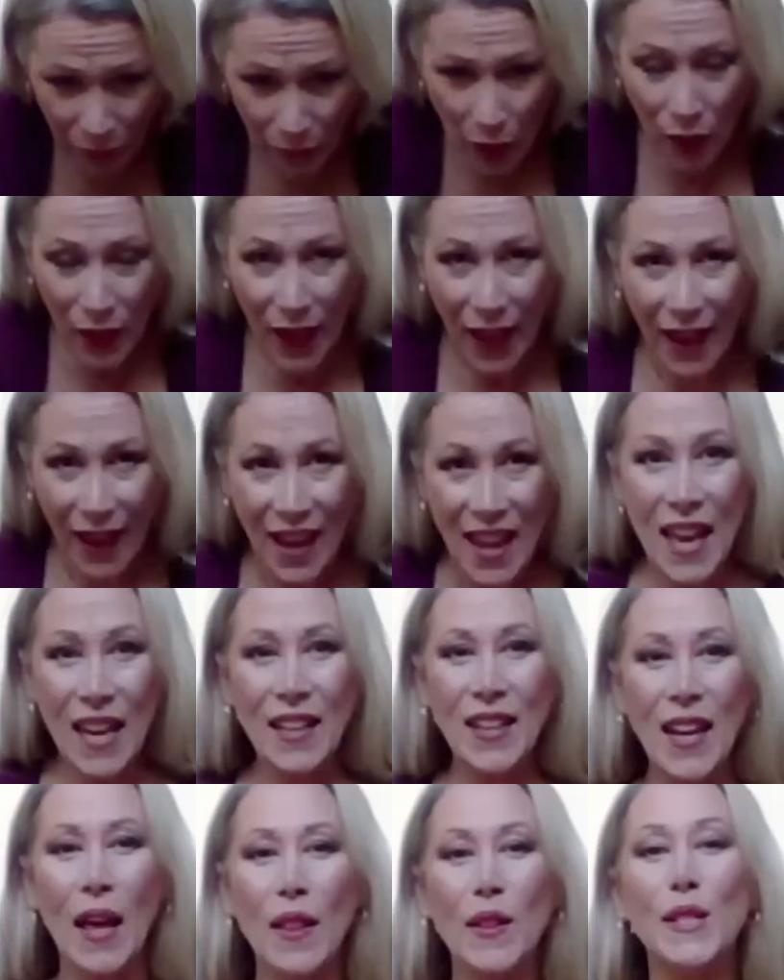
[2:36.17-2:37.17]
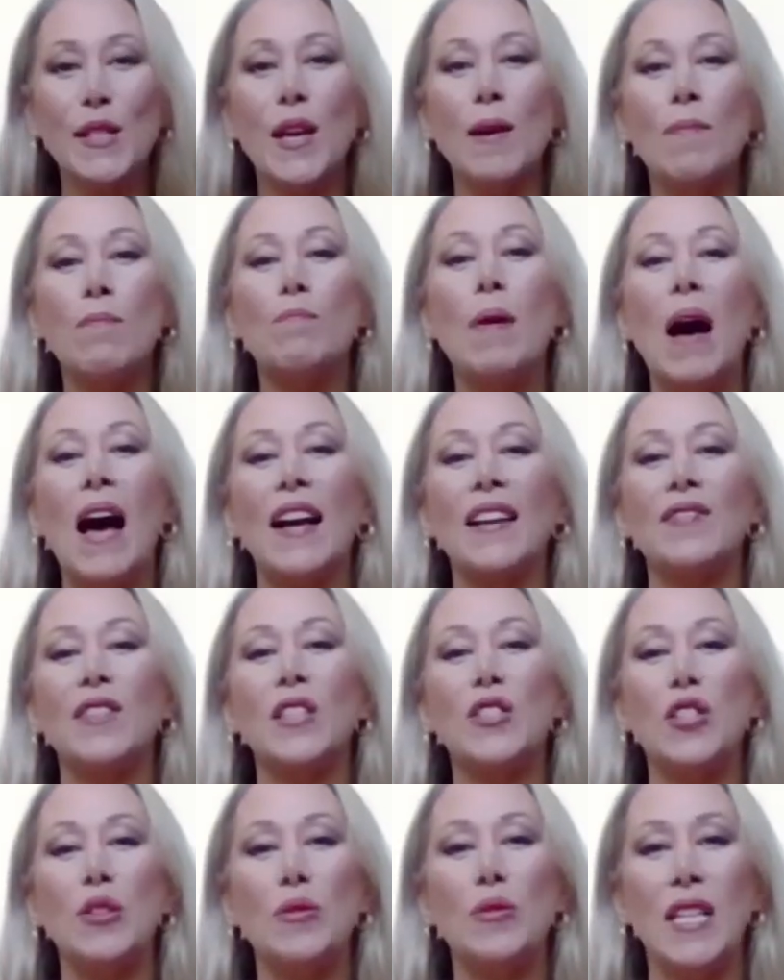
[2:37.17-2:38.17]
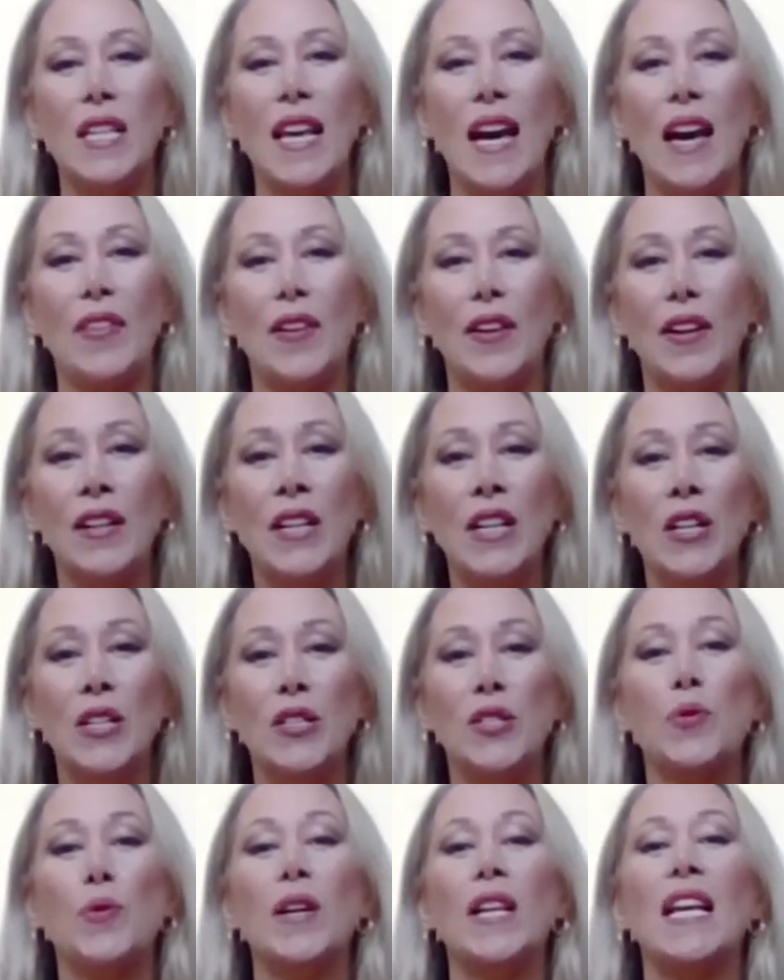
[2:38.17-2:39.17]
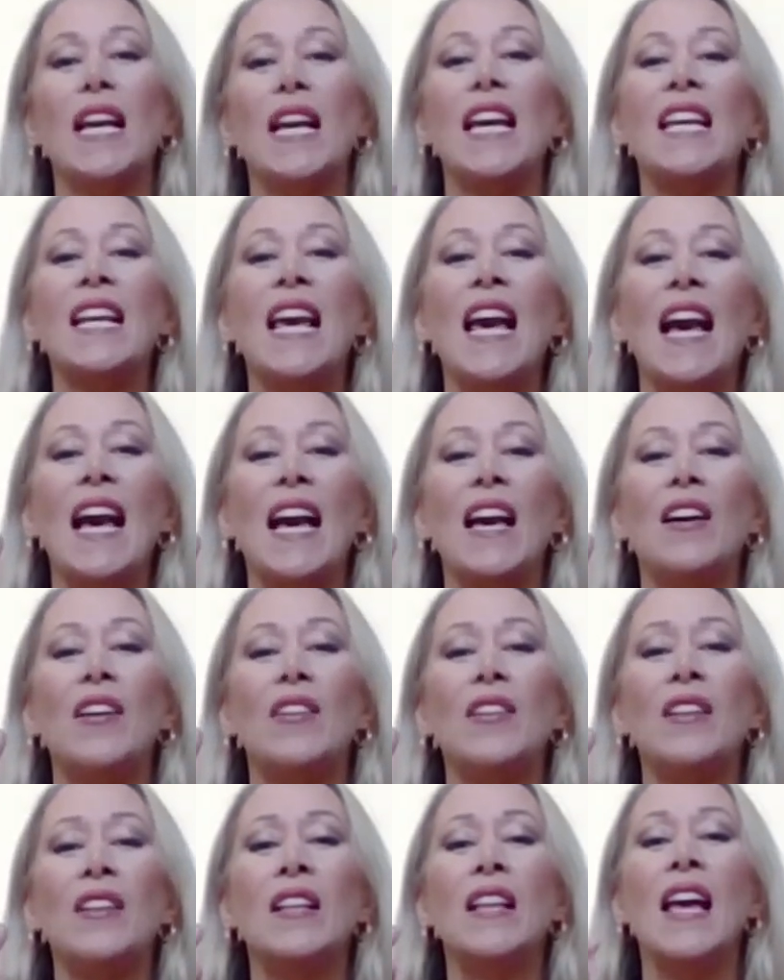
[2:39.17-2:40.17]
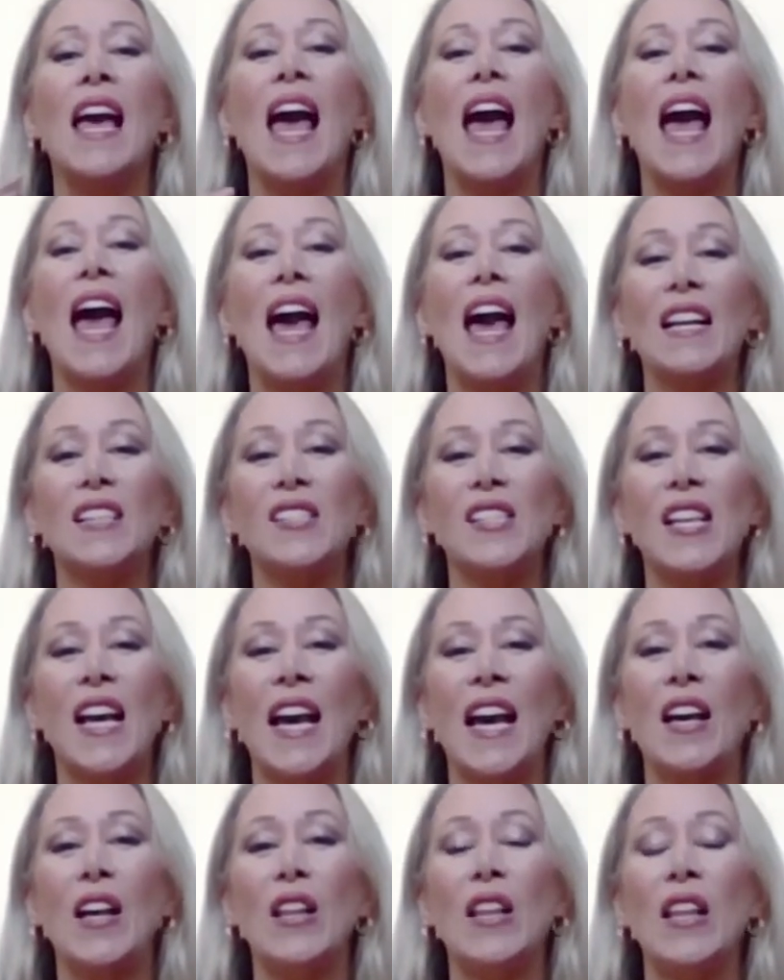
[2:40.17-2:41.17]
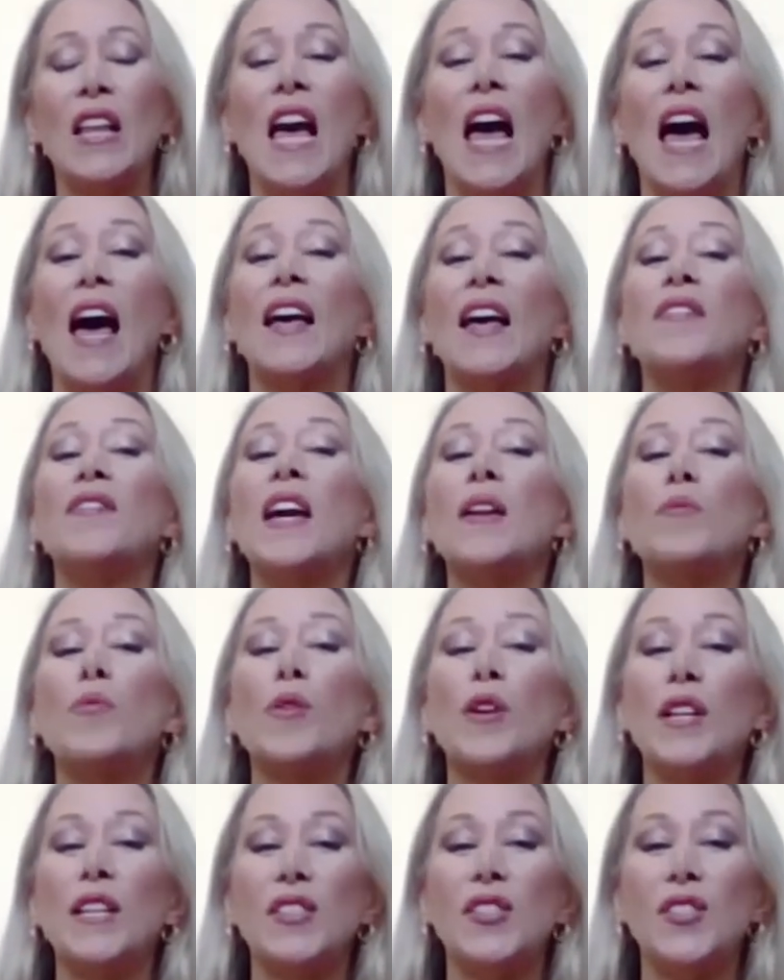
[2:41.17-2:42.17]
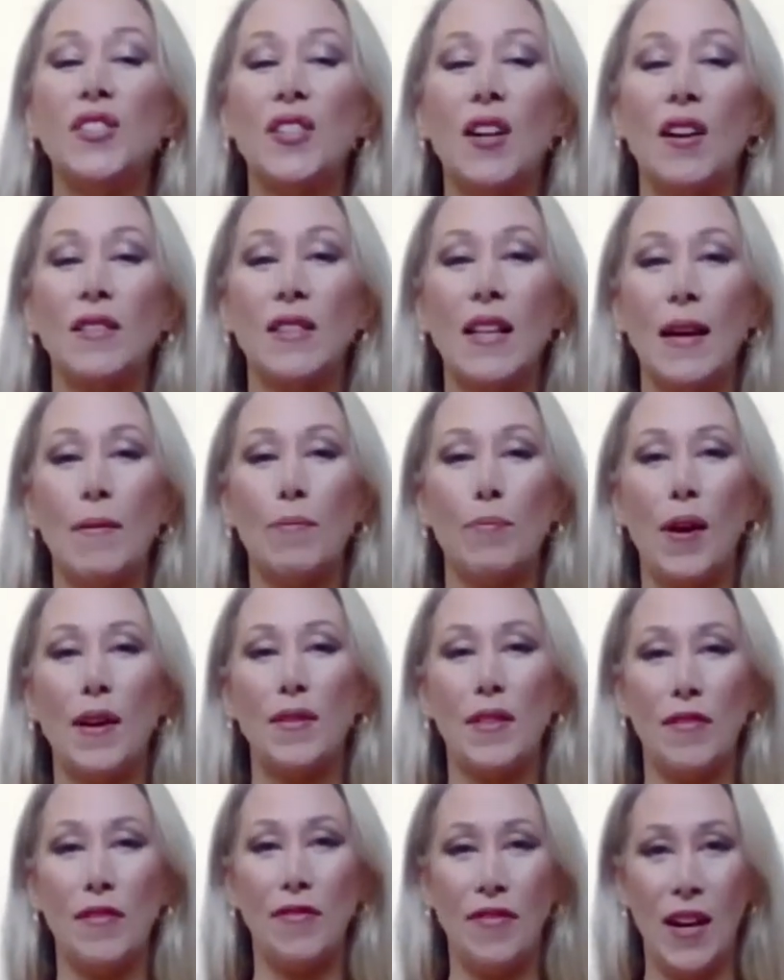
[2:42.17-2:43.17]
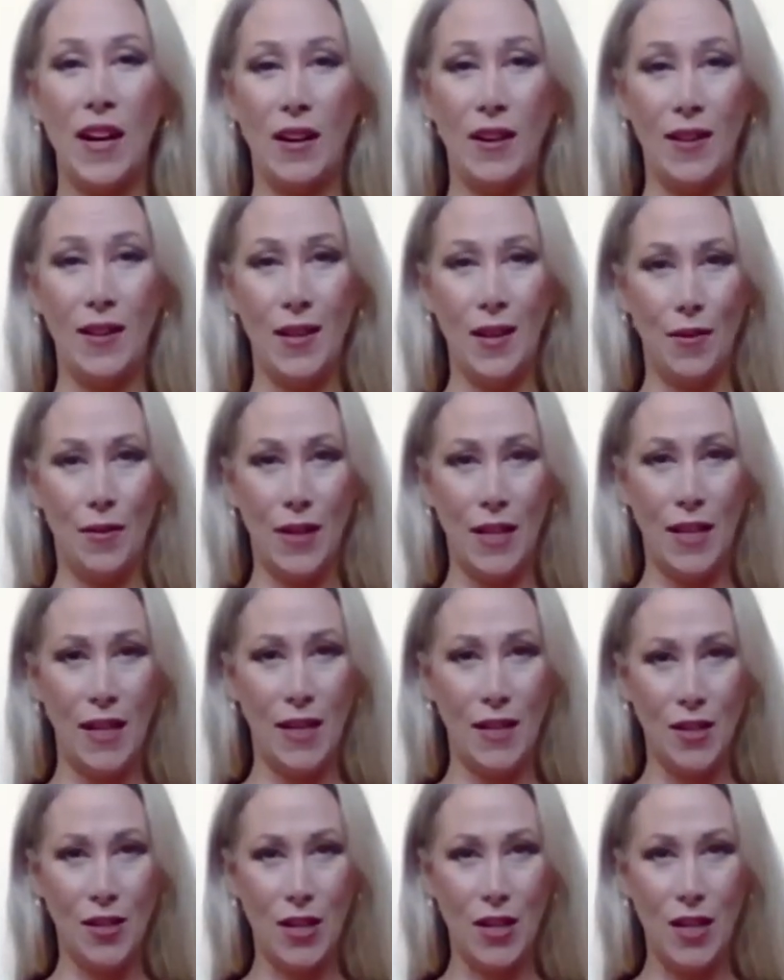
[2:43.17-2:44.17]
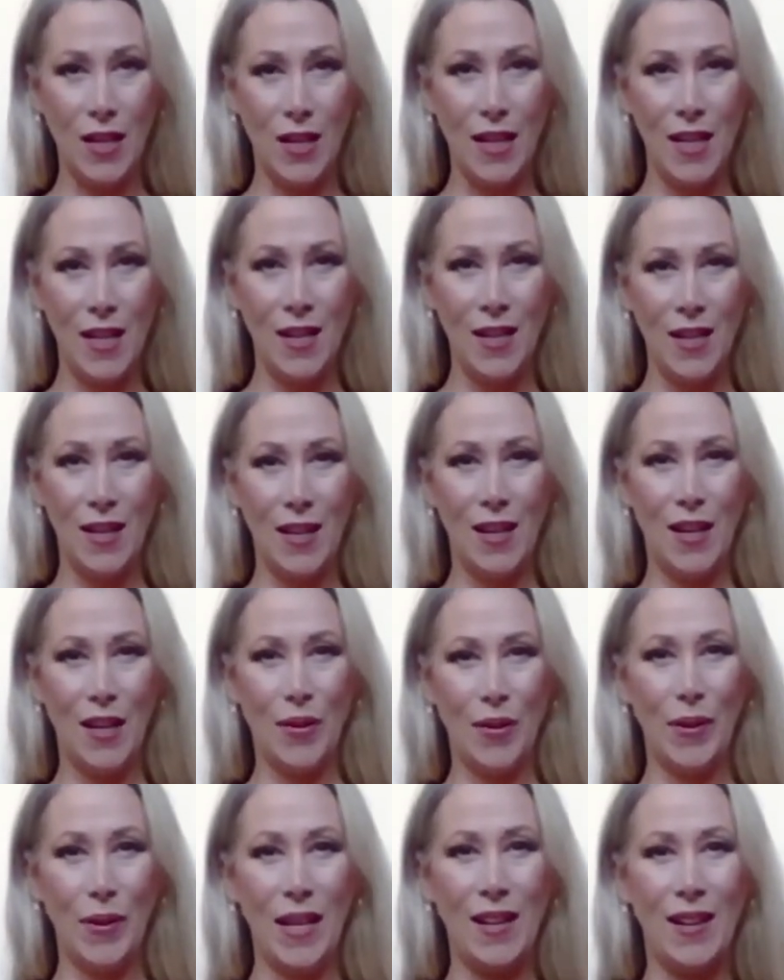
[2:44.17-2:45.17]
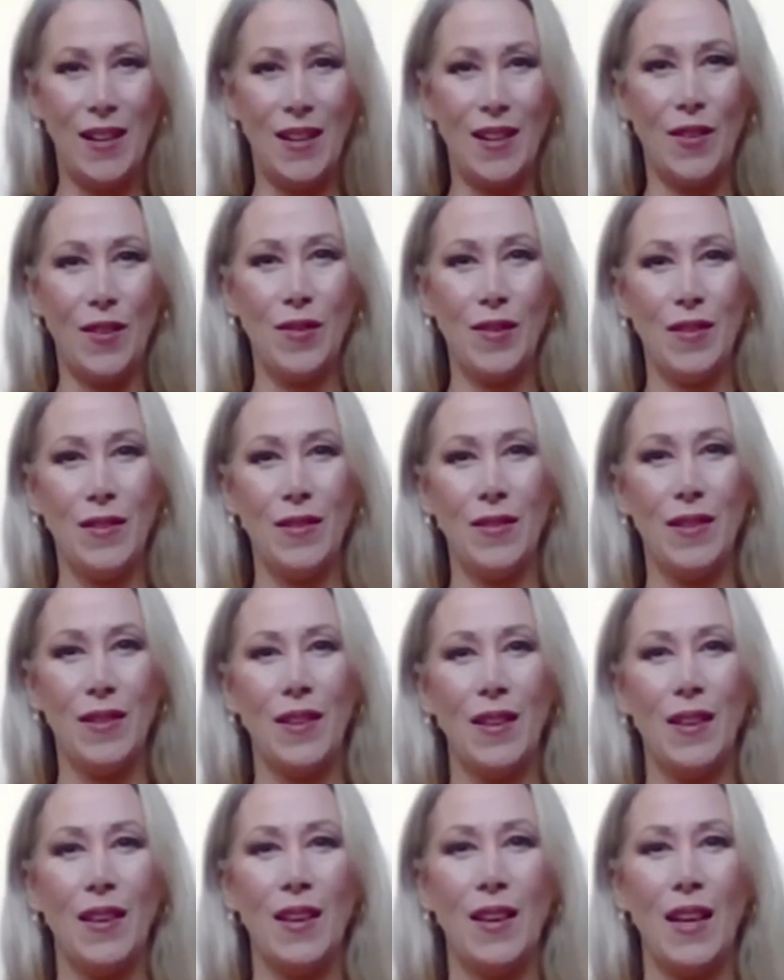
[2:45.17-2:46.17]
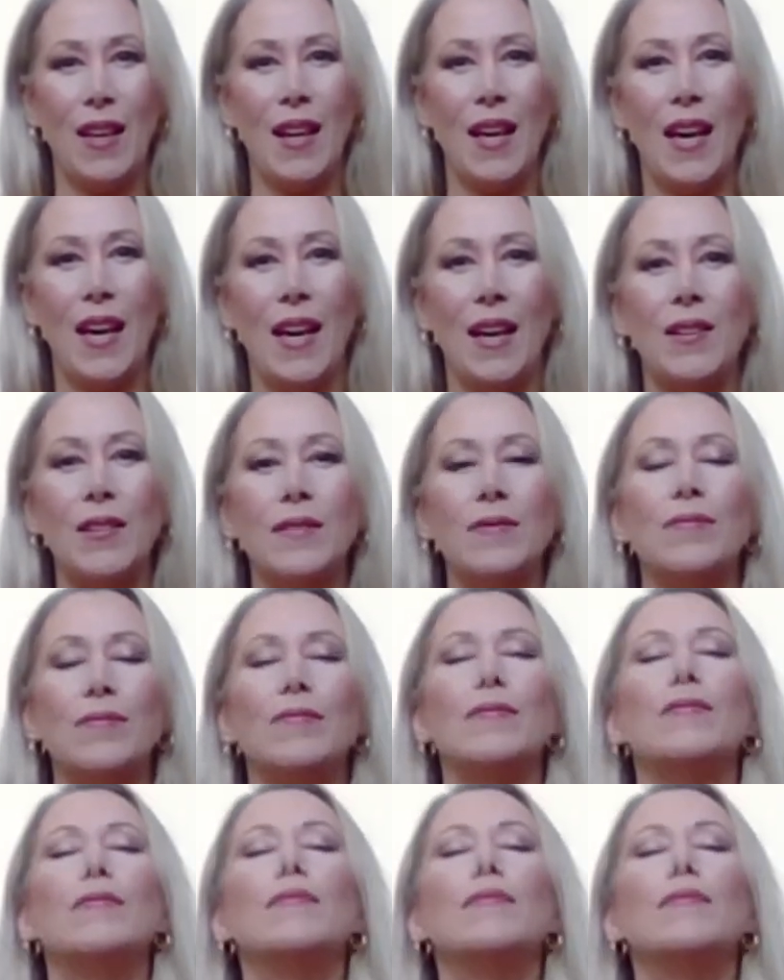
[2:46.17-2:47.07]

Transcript: Okay, now let's combine the two together. So we're gonna inhale, exhale, and then we're gonna start that breath of fire. You ready to try? Here we go. Inhale.